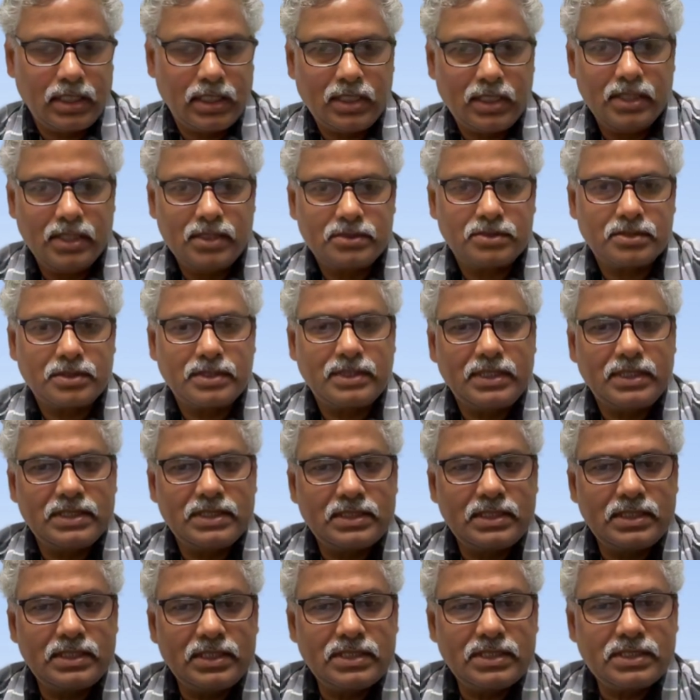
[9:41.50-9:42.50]
So
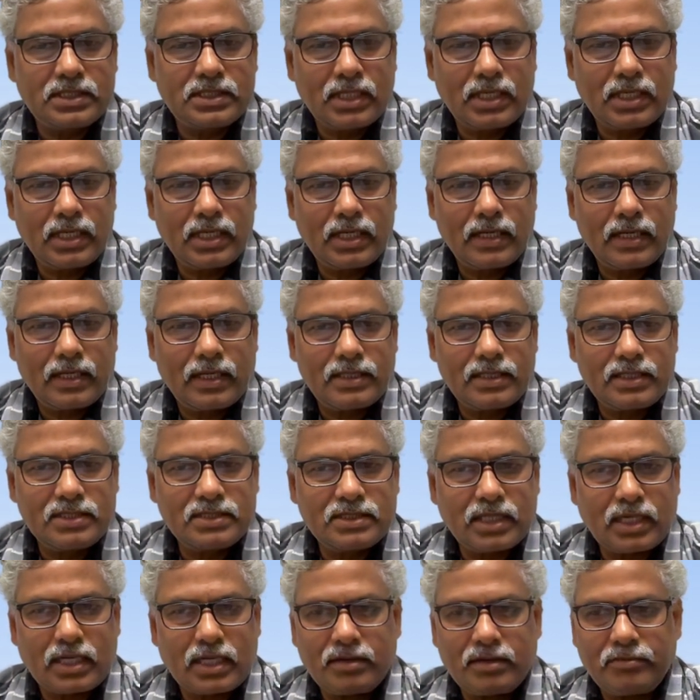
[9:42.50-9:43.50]
these
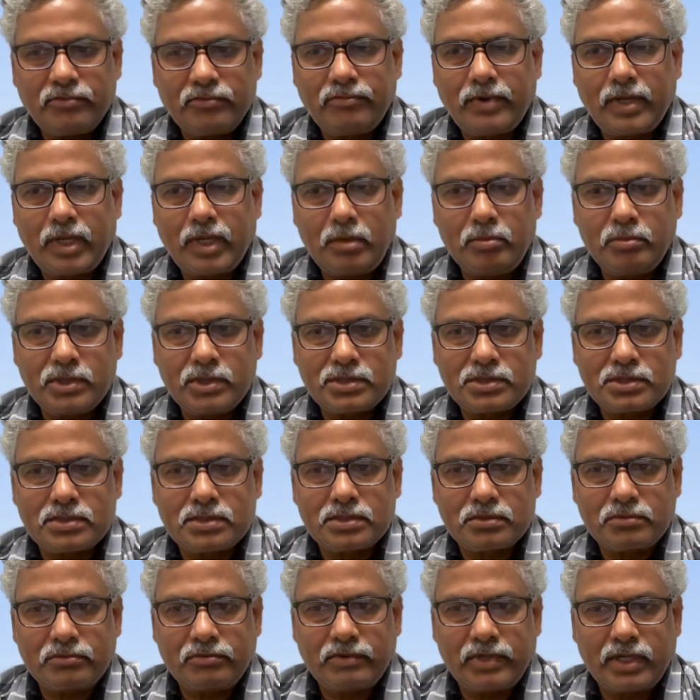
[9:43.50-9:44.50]
are famous,
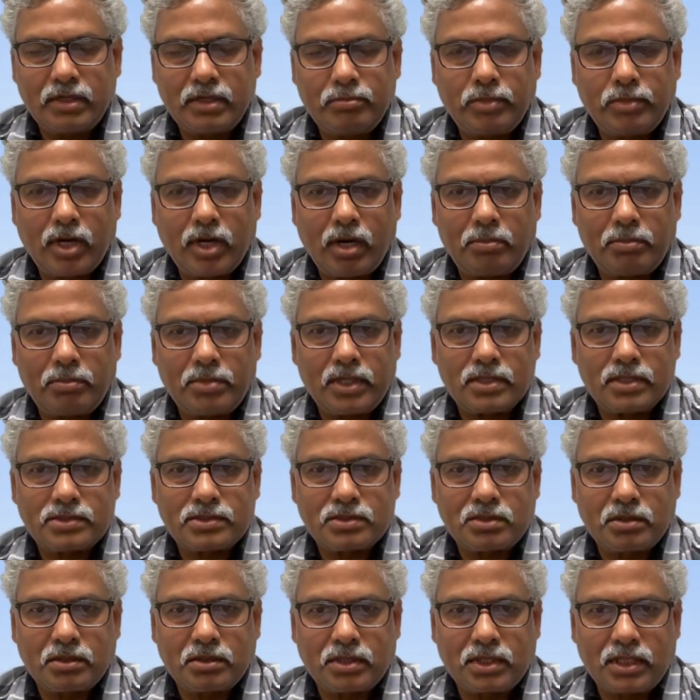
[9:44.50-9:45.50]
very popular
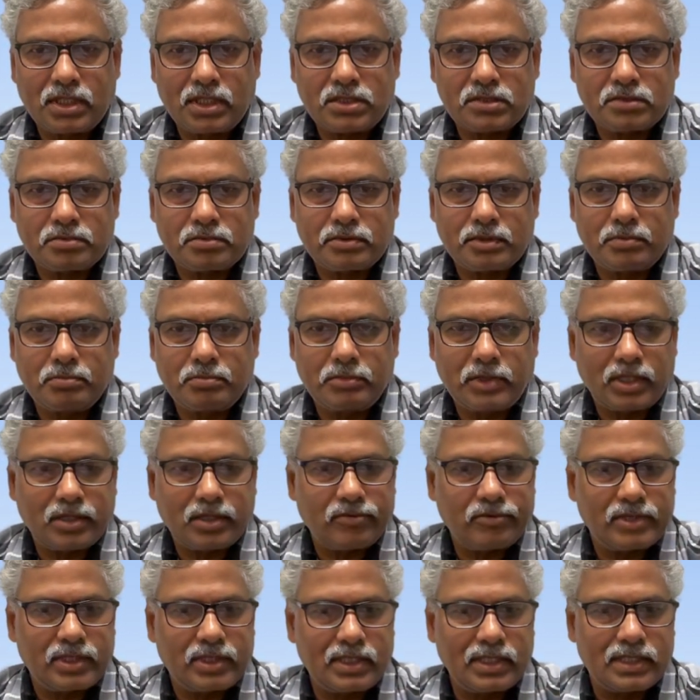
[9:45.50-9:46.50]
slokas from
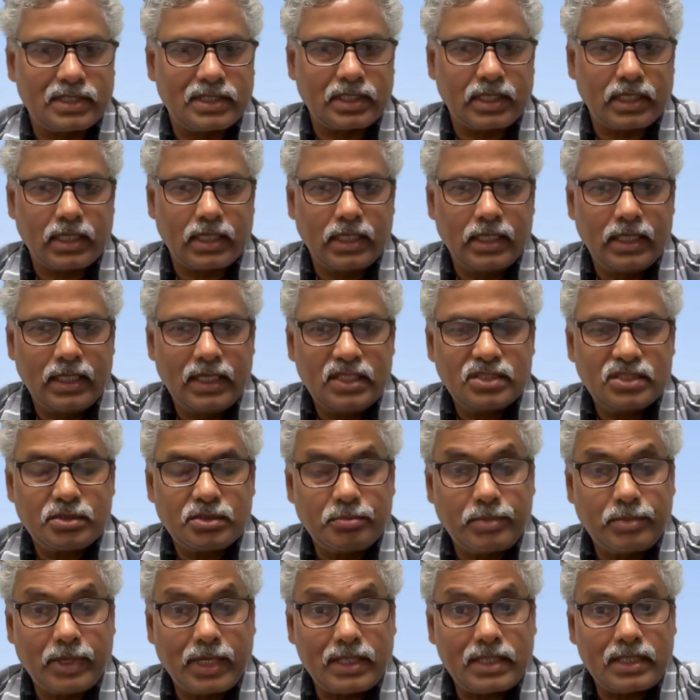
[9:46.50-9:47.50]
Bhagavad Gita. So
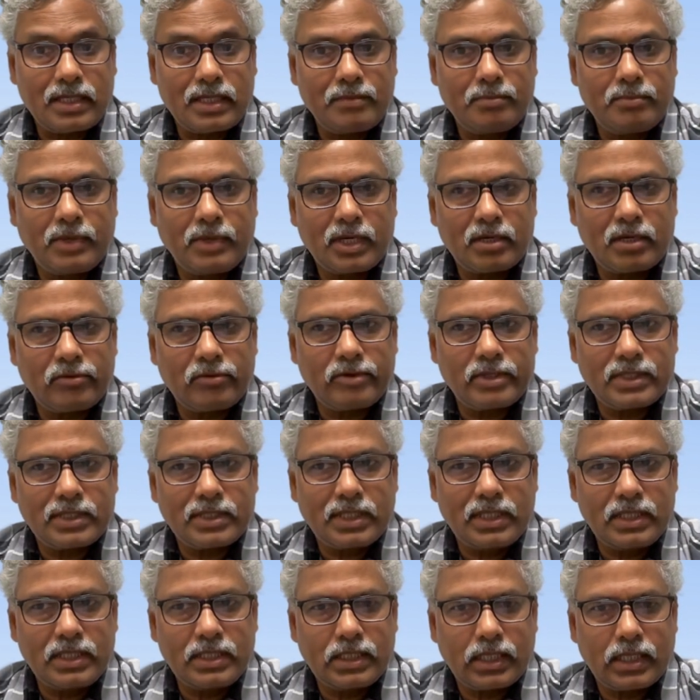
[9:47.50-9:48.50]
but Bhagavad
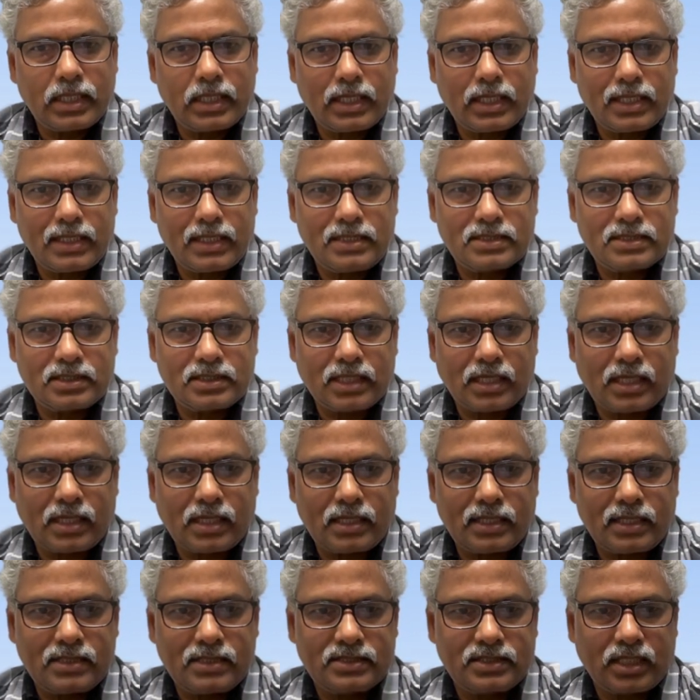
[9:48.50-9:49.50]
Gita is not
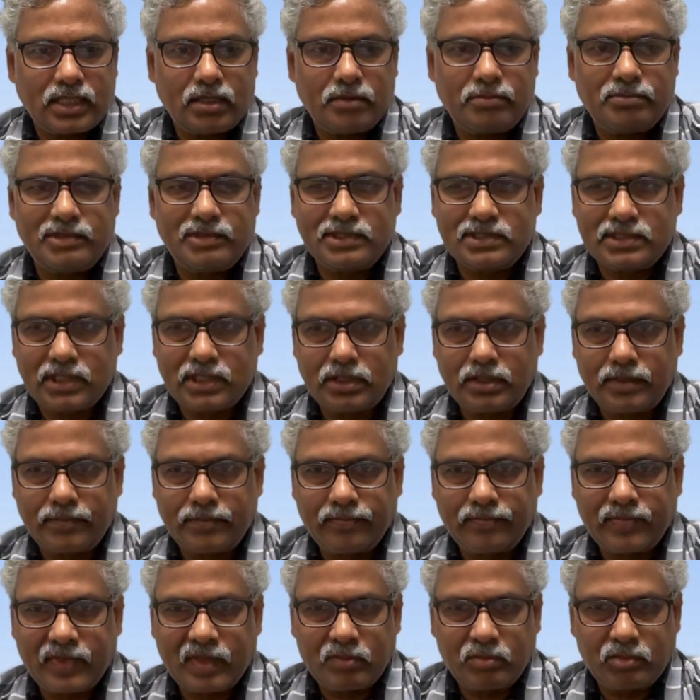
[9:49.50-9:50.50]
itself is a
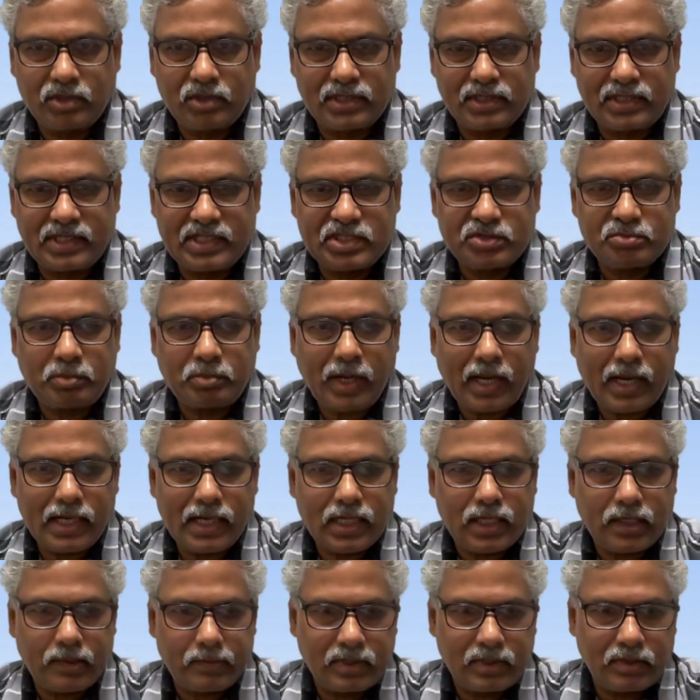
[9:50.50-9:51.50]
book, it's part
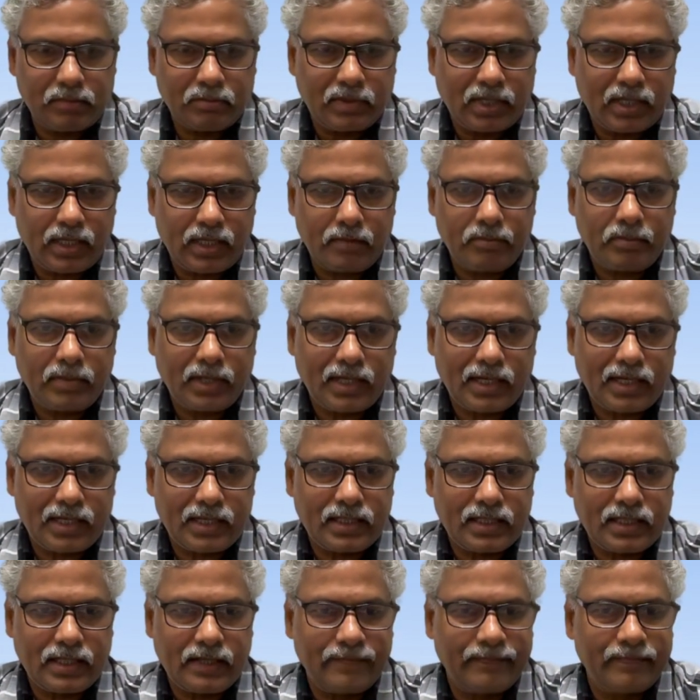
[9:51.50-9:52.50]
of the
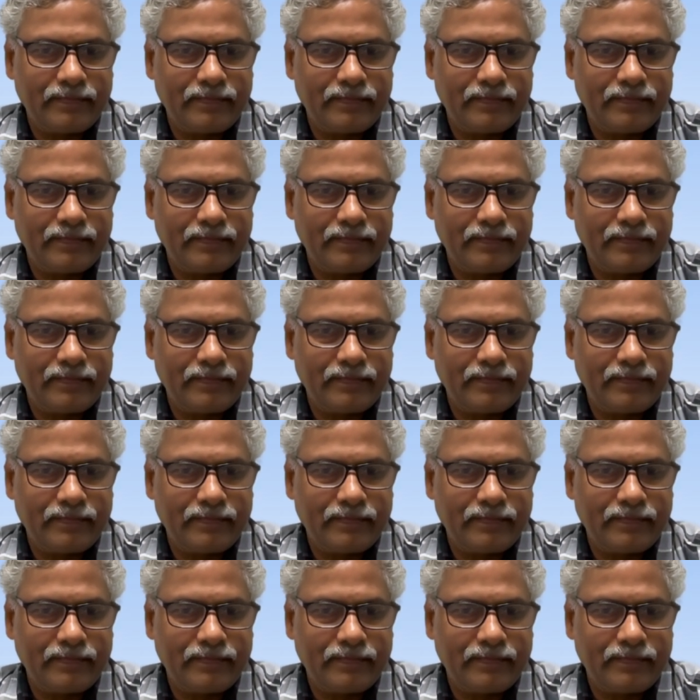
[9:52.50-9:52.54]
Mahabharata,